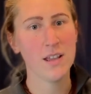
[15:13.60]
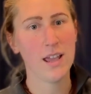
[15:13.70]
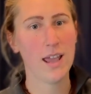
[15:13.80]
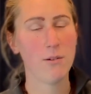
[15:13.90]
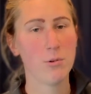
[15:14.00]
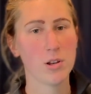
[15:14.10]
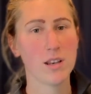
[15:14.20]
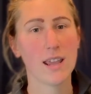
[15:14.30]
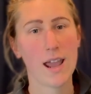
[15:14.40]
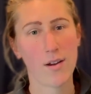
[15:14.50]
he
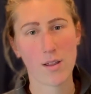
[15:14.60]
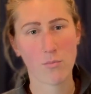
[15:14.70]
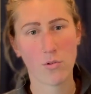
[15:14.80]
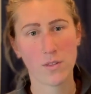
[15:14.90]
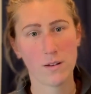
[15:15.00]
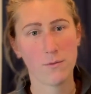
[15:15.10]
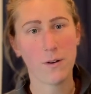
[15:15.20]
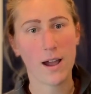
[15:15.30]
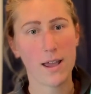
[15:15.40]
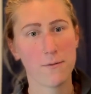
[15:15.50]
wouldn't carry more than
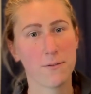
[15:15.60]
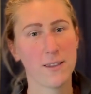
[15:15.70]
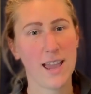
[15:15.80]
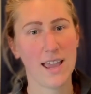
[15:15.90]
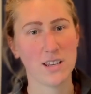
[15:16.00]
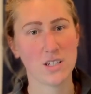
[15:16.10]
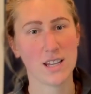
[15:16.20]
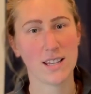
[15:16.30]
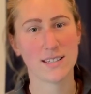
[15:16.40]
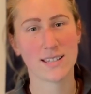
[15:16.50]
5
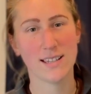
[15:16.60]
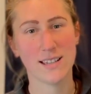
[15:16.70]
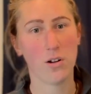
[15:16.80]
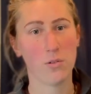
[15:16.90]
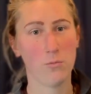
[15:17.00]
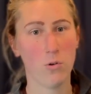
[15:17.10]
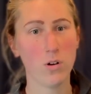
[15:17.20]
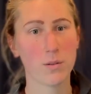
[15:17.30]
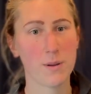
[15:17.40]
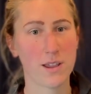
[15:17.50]
kgs on a
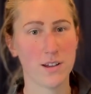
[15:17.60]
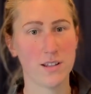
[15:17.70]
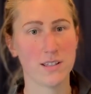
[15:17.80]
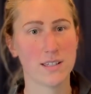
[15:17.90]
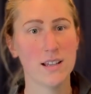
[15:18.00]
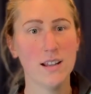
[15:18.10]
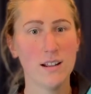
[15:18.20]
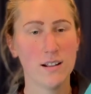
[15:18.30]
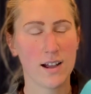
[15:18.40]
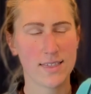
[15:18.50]
walk because
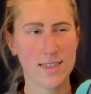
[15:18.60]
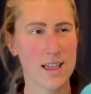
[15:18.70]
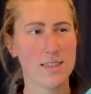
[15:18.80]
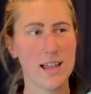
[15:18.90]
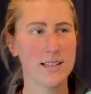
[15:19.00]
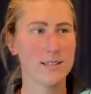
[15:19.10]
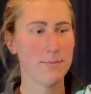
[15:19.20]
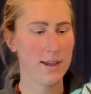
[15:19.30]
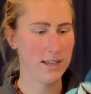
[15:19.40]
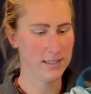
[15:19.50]
I think that's
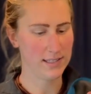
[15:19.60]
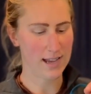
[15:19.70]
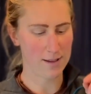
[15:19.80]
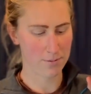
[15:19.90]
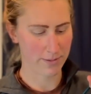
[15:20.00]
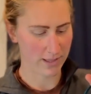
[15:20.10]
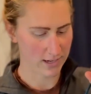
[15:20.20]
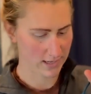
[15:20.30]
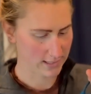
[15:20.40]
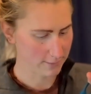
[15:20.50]
about his
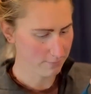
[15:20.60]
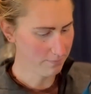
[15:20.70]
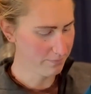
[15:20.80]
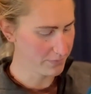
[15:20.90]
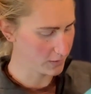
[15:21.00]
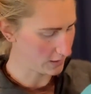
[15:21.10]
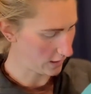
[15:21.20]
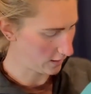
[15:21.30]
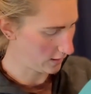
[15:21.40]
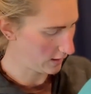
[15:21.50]
capabilities.
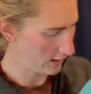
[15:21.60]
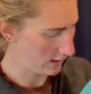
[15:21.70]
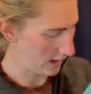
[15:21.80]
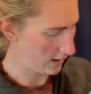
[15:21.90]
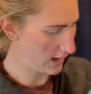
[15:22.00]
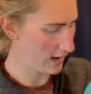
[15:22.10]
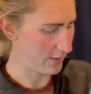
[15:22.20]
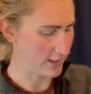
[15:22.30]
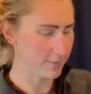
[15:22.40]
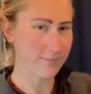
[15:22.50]
So yeah,
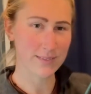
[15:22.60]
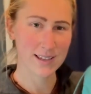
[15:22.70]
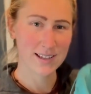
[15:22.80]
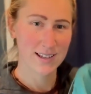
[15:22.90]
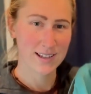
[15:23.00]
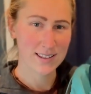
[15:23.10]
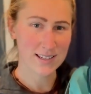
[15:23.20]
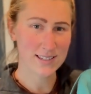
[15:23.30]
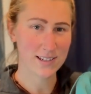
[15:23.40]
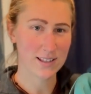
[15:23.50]
anyways,
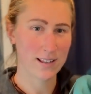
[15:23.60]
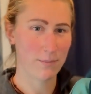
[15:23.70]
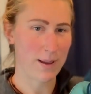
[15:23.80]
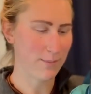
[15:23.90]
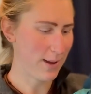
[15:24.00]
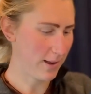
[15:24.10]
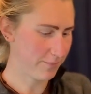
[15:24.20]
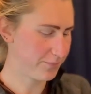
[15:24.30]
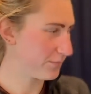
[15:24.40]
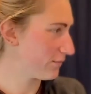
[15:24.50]
this is a good little backpack. I
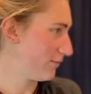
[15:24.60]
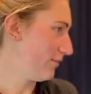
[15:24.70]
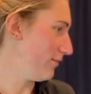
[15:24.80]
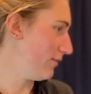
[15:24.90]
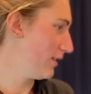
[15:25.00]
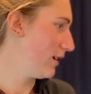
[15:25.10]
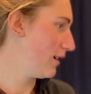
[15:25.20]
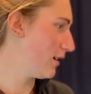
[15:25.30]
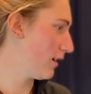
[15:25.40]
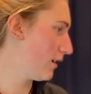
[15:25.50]
want to go back to
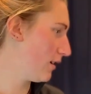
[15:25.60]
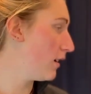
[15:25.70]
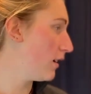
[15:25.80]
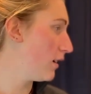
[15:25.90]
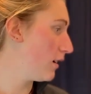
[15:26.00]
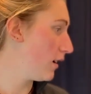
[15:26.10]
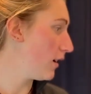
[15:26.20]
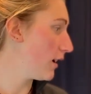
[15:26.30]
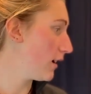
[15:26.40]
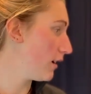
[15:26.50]
the very old
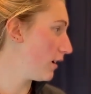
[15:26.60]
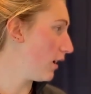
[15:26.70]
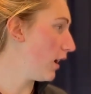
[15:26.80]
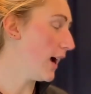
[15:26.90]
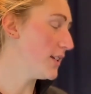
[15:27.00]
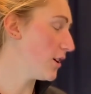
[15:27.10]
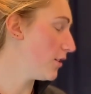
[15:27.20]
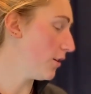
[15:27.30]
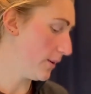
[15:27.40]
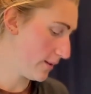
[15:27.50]
one. I don't
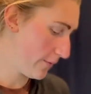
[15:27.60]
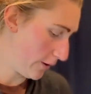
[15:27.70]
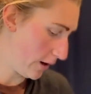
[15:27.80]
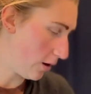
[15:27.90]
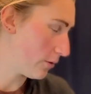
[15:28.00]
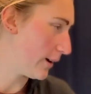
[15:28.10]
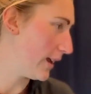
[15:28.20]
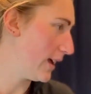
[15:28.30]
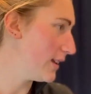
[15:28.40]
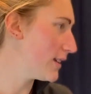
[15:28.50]
know where the very old one
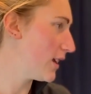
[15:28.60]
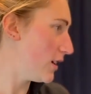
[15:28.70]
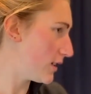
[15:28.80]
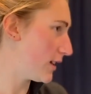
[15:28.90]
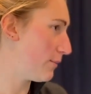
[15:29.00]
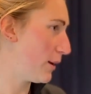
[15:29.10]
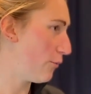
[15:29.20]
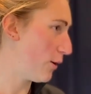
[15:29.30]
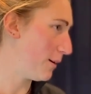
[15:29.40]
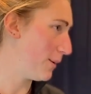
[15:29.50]
is. Can you just give me
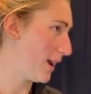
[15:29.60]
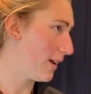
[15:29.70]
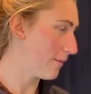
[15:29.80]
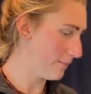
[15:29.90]
1 minute?